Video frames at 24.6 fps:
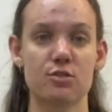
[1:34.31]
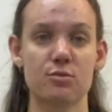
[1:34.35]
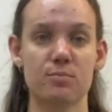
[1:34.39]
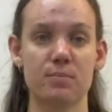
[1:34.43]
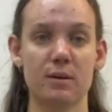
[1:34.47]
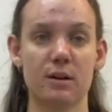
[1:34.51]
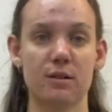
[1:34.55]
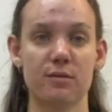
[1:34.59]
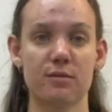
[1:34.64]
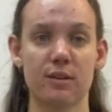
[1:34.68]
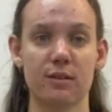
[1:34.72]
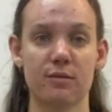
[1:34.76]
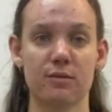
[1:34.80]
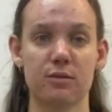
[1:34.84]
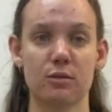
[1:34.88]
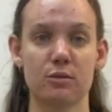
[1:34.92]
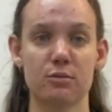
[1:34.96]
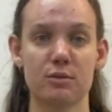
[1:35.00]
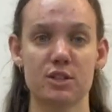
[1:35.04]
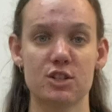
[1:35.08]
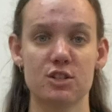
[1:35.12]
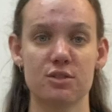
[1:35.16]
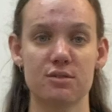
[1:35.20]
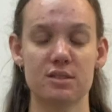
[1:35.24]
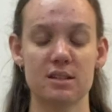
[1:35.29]
pelvic floor,
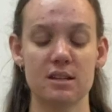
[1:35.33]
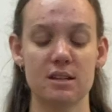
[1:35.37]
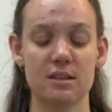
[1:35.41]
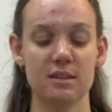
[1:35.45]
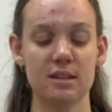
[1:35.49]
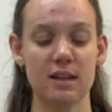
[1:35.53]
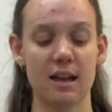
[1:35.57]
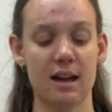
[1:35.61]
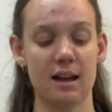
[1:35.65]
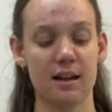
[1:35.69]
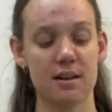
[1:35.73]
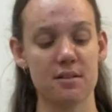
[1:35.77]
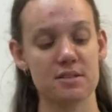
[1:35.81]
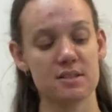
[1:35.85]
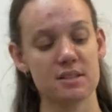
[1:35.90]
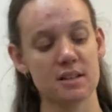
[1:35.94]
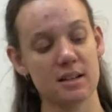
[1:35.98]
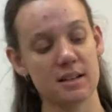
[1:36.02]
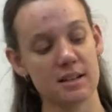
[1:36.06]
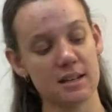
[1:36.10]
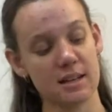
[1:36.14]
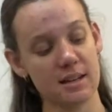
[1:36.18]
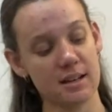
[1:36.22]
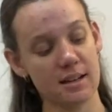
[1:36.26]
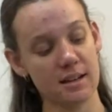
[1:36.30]
which you'll see on the
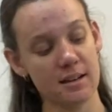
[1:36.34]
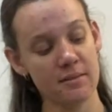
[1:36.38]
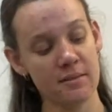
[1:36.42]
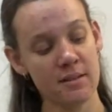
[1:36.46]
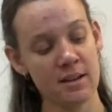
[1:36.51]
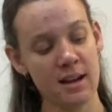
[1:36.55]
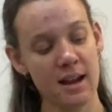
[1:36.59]
outside here,